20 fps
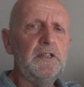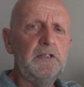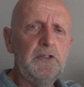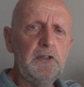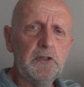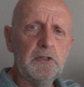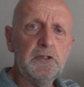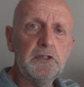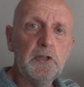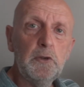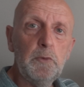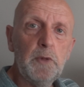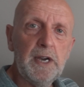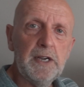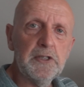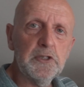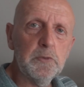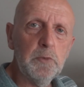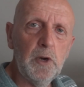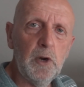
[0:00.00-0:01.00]
You can do
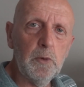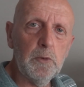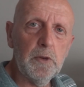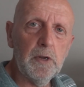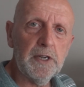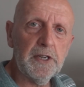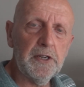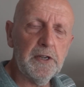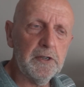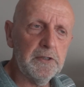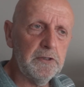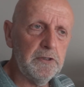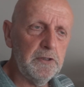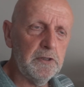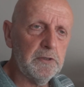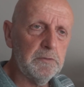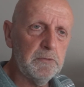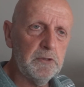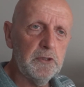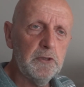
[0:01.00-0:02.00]
that as well, like you can
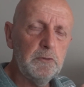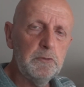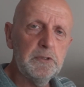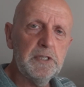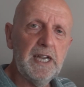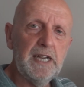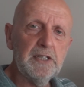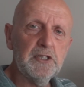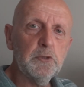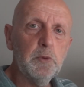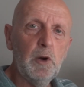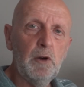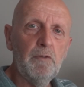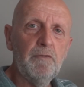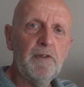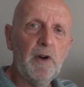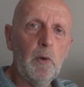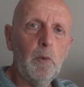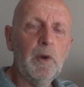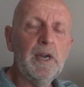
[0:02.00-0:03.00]
you can choose that
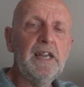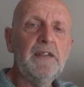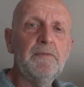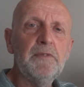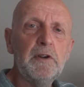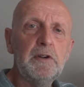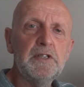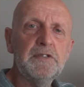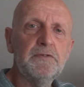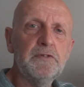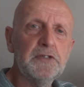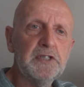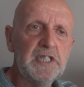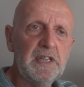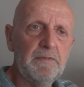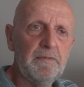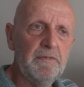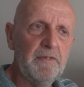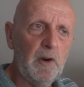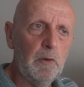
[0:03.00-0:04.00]
12 volt, even though it's for a
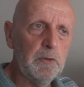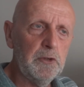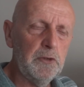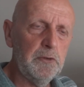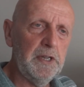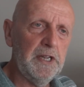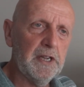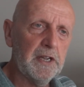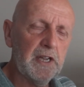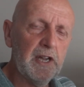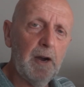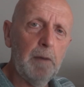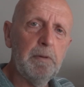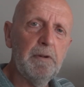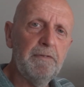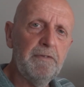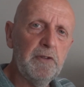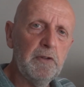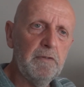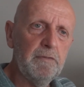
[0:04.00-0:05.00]
7 volt unit, you can go up
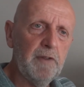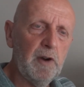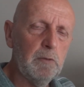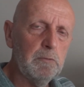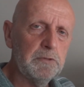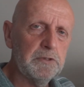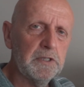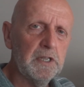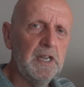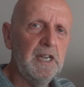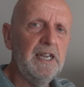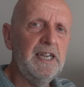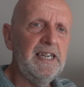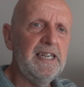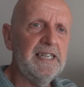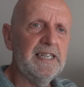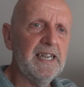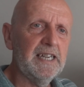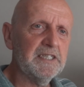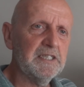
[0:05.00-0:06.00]
a few volts,
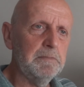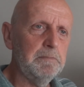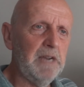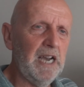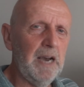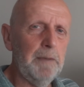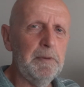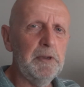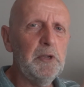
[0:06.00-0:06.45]
it doesn't matter.